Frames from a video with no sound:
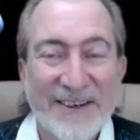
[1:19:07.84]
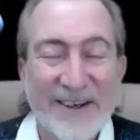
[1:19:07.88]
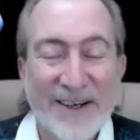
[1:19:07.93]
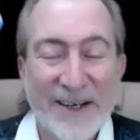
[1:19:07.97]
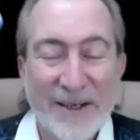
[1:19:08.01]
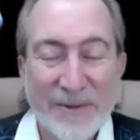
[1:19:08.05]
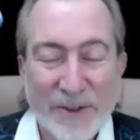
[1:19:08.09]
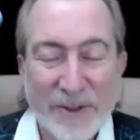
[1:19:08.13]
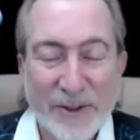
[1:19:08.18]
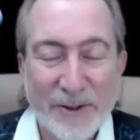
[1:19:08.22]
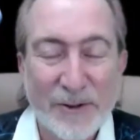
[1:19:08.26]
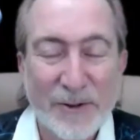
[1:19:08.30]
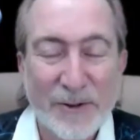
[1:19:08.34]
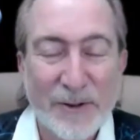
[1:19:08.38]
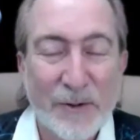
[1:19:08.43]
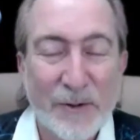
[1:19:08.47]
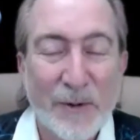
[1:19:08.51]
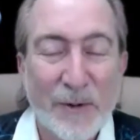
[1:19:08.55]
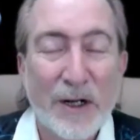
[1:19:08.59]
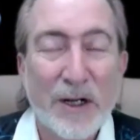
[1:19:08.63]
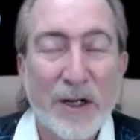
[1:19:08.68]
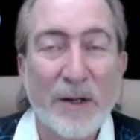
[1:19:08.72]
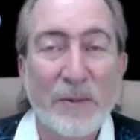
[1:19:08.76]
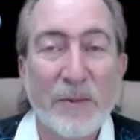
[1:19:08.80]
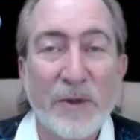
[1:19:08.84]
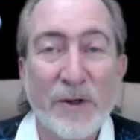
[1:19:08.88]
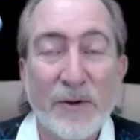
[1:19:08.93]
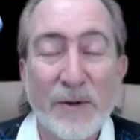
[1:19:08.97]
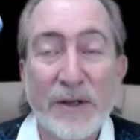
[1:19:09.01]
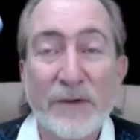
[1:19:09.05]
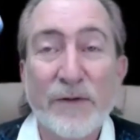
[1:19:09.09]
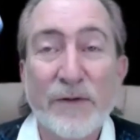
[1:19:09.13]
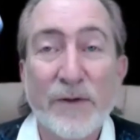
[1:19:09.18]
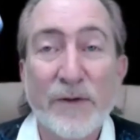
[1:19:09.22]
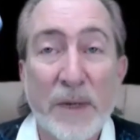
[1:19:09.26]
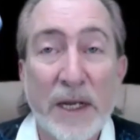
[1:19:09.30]
you're absolutely can, welcome. Your
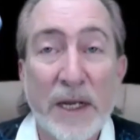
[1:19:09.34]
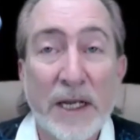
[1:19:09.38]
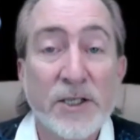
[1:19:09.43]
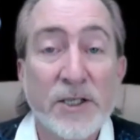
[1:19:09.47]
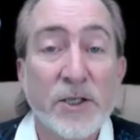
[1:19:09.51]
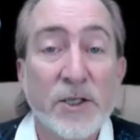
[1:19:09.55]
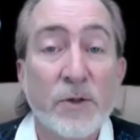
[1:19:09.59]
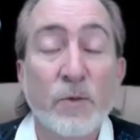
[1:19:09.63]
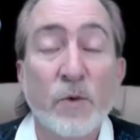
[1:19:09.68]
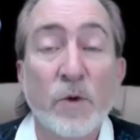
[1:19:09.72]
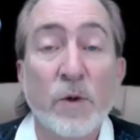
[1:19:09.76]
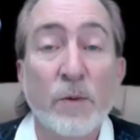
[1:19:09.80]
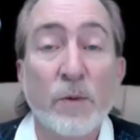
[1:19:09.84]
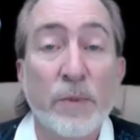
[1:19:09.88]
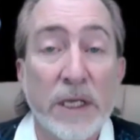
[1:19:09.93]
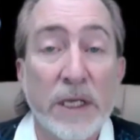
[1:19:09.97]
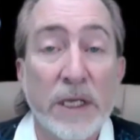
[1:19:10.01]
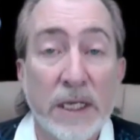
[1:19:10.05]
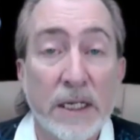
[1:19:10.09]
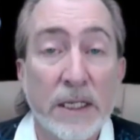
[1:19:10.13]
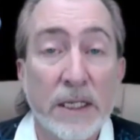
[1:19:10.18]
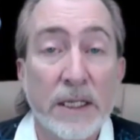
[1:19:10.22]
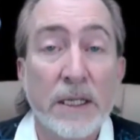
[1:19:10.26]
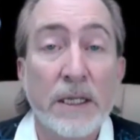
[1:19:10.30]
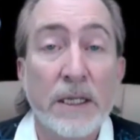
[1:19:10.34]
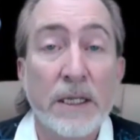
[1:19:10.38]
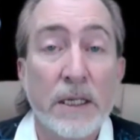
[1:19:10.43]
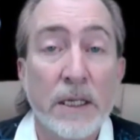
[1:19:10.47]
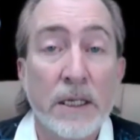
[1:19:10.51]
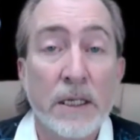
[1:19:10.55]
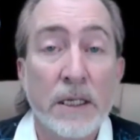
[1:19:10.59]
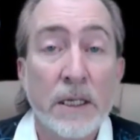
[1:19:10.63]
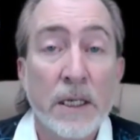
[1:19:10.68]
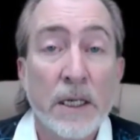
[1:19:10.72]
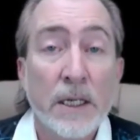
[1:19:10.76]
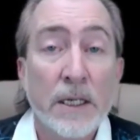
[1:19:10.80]
information just, will be in
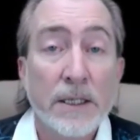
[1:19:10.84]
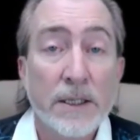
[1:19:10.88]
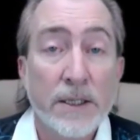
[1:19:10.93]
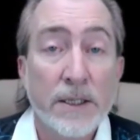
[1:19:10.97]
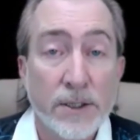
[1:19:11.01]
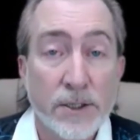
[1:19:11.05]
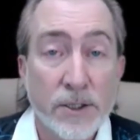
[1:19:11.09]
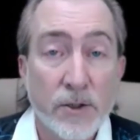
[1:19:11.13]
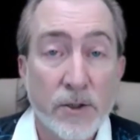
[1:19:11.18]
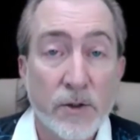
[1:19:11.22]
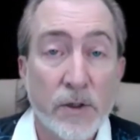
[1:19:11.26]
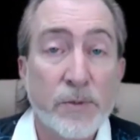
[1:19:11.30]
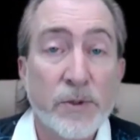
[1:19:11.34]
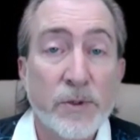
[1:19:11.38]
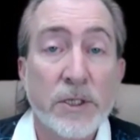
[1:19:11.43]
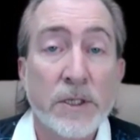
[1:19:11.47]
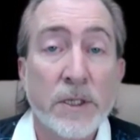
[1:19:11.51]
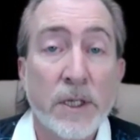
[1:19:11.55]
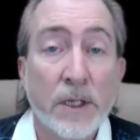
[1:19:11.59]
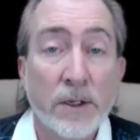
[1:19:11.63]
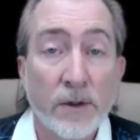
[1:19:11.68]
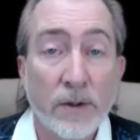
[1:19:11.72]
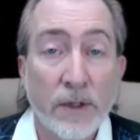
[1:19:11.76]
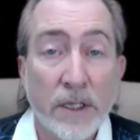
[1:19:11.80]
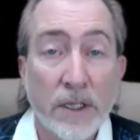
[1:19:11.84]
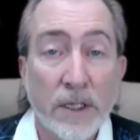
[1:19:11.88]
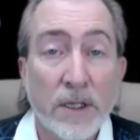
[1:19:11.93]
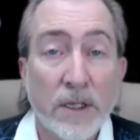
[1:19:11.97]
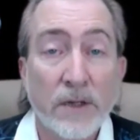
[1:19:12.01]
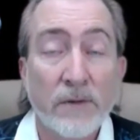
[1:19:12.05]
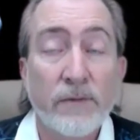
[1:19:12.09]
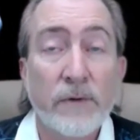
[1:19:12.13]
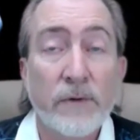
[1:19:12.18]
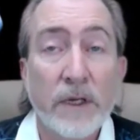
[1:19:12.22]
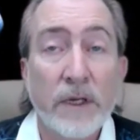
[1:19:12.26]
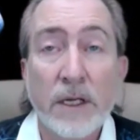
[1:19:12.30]
the description underneath
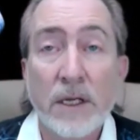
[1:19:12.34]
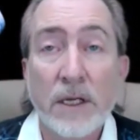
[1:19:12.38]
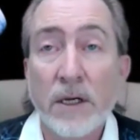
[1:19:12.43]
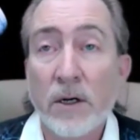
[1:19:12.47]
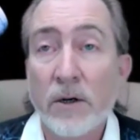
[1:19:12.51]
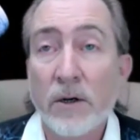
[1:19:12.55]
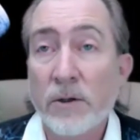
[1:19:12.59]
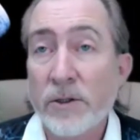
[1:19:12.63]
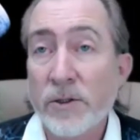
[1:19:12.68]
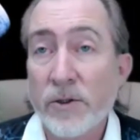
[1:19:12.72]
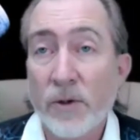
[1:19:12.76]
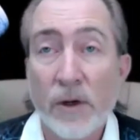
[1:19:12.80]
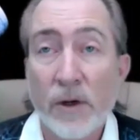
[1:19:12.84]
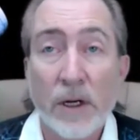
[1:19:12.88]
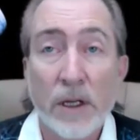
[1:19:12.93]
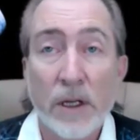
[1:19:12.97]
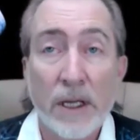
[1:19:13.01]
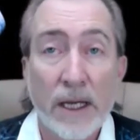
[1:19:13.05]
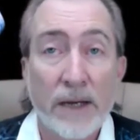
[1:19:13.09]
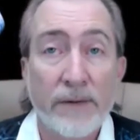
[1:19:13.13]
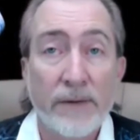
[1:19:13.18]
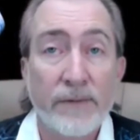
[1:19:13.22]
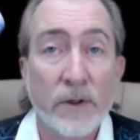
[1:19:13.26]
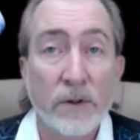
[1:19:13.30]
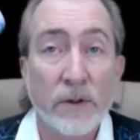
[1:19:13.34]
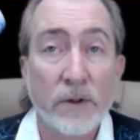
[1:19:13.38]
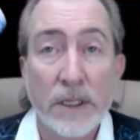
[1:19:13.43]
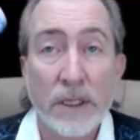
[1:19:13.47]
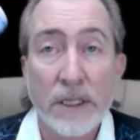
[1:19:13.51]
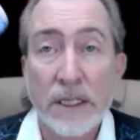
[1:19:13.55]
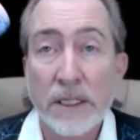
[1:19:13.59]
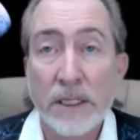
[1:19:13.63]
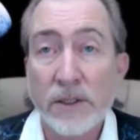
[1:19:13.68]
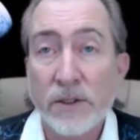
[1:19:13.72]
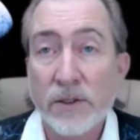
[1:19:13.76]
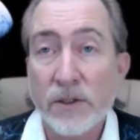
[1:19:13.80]
the video, so I'll have your
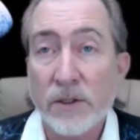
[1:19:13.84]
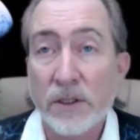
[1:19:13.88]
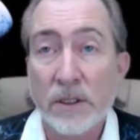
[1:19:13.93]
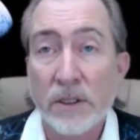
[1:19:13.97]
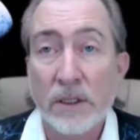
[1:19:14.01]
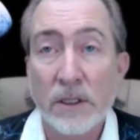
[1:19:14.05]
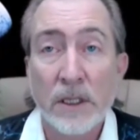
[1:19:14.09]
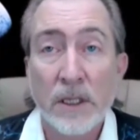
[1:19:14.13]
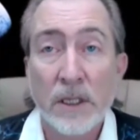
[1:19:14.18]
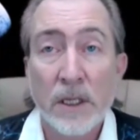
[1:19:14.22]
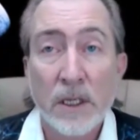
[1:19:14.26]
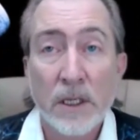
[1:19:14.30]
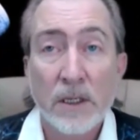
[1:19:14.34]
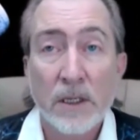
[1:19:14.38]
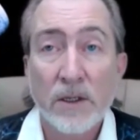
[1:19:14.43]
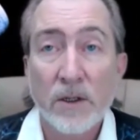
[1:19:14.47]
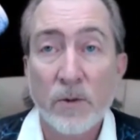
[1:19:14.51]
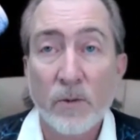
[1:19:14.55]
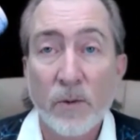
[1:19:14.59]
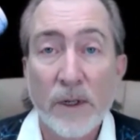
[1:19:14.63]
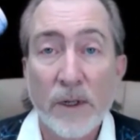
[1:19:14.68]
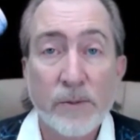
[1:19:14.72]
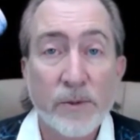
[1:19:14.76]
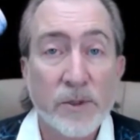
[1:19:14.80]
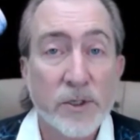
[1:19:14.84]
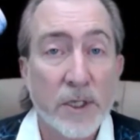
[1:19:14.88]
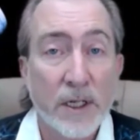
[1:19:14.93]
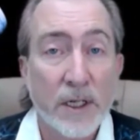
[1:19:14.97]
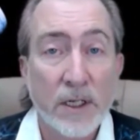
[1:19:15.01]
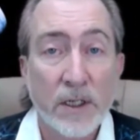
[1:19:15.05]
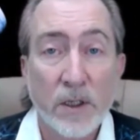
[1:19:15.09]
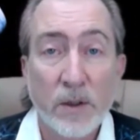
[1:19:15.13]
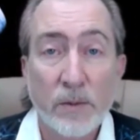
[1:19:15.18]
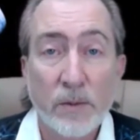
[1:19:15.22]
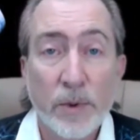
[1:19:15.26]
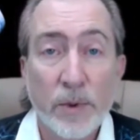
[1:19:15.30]
links and your
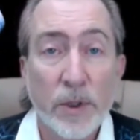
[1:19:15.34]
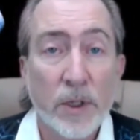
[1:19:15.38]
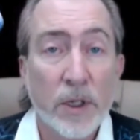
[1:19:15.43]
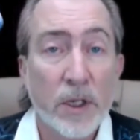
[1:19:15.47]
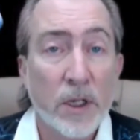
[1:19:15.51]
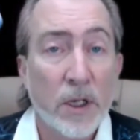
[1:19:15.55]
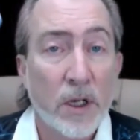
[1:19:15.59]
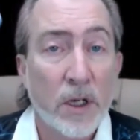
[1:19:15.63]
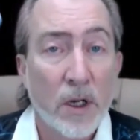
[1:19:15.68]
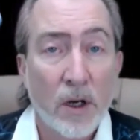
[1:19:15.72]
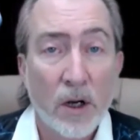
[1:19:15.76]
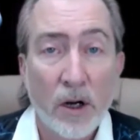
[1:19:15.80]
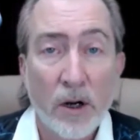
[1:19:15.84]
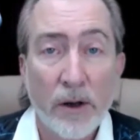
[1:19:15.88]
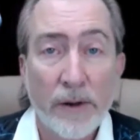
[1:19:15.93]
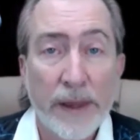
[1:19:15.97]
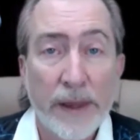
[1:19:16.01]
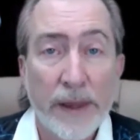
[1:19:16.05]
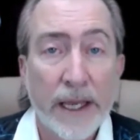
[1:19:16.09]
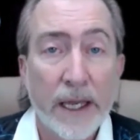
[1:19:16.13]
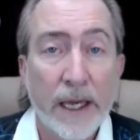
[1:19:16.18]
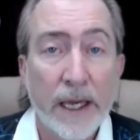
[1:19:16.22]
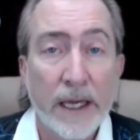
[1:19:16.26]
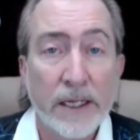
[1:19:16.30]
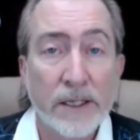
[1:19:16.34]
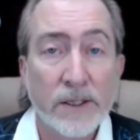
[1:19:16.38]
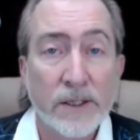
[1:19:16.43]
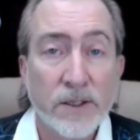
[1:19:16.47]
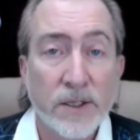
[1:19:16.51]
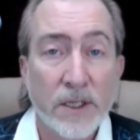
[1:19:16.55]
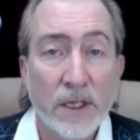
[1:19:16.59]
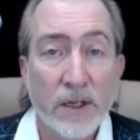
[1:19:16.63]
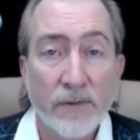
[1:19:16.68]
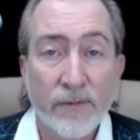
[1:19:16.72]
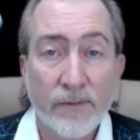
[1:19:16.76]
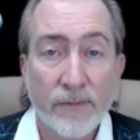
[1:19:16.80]
website, your book, all that kind of
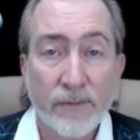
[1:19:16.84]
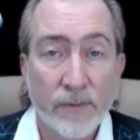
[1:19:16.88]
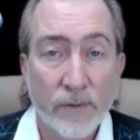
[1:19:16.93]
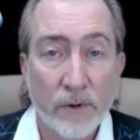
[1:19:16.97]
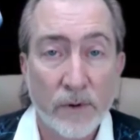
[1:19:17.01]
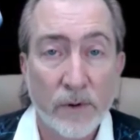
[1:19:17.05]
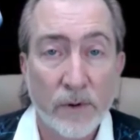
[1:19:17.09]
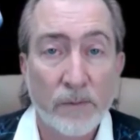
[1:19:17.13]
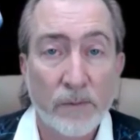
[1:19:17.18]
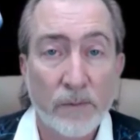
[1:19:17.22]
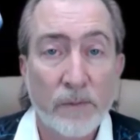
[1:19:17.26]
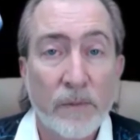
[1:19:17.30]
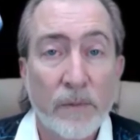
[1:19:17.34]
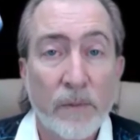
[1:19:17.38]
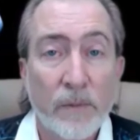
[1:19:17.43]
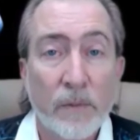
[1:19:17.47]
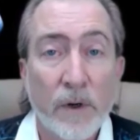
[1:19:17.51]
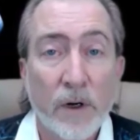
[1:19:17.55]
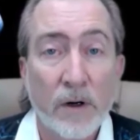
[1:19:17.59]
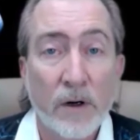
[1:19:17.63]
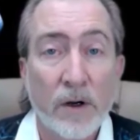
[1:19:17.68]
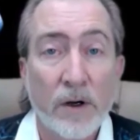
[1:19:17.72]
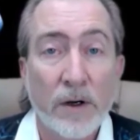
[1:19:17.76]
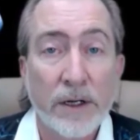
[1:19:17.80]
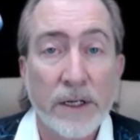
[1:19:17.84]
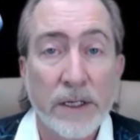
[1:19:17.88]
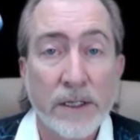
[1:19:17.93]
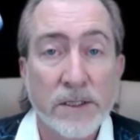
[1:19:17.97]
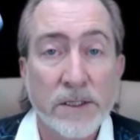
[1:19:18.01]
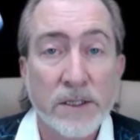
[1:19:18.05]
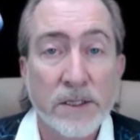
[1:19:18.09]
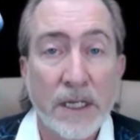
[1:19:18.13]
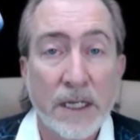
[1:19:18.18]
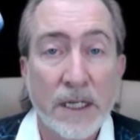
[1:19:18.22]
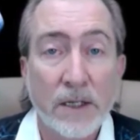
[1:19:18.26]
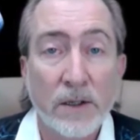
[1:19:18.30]
stuff for our
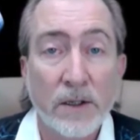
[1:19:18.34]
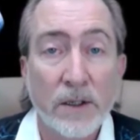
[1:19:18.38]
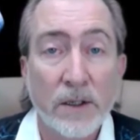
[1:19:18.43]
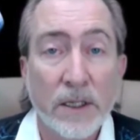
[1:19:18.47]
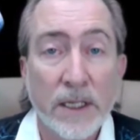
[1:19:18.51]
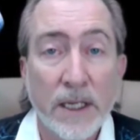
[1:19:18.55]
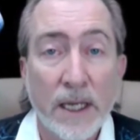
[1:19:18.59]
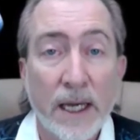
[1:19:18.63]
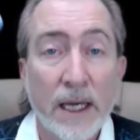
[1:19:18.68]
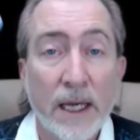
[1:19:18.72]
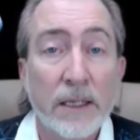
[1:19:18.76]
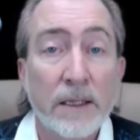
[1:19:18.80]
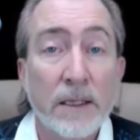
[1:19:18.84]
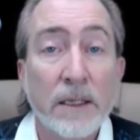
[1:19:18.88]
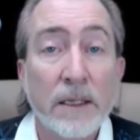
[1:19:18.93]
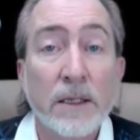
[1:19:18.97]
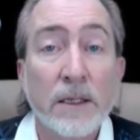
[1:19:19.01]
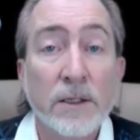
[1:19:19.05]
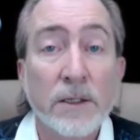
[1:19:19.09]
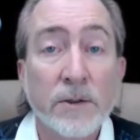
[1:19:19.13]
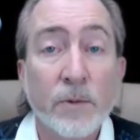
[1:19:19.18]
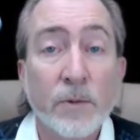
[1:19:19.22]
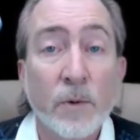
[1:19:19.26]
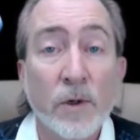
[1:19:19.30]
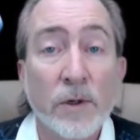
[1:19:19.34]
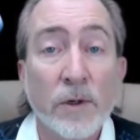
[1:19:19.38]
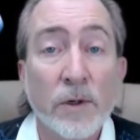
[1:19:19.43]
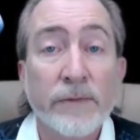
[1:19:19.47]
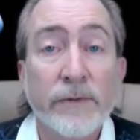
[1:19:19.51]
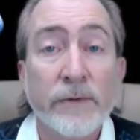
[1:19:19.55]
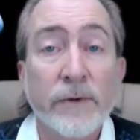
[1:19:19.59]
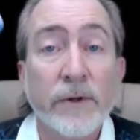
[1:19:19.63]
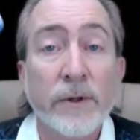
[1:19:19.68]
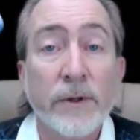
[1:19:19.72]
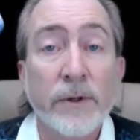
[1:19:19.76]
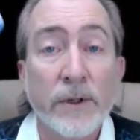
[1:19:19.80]
audience take a look at and explore
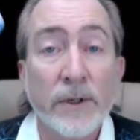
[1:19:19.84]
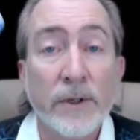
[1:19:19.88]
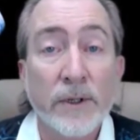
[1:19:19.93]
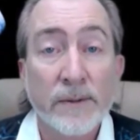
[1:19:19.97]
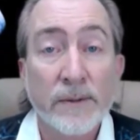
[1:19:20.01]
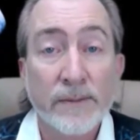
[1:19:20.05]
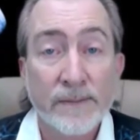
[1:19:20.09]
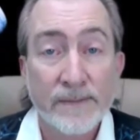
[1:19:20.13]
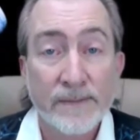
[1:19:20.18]
further.